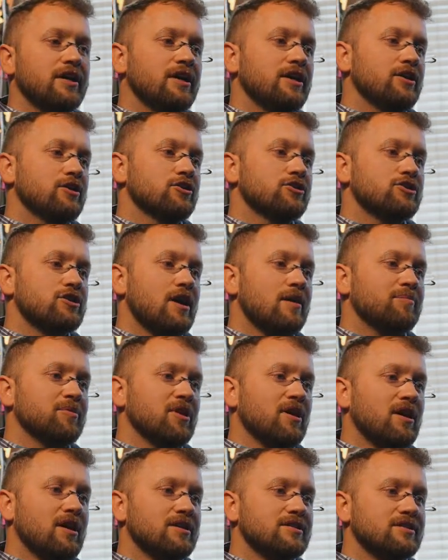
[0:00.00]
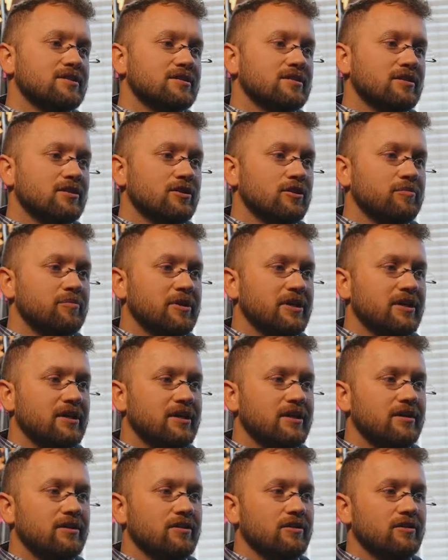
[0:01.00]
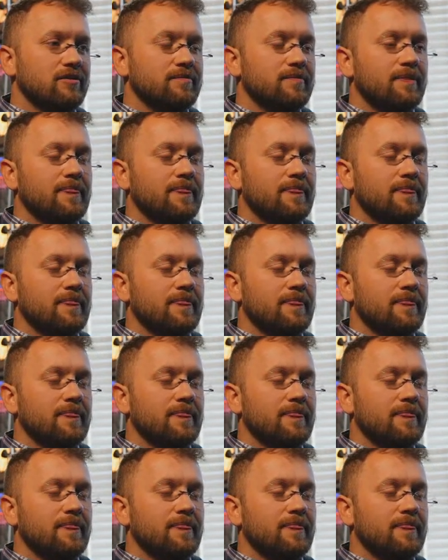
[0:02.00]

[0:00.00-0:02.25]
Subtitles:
your stop loss could be here.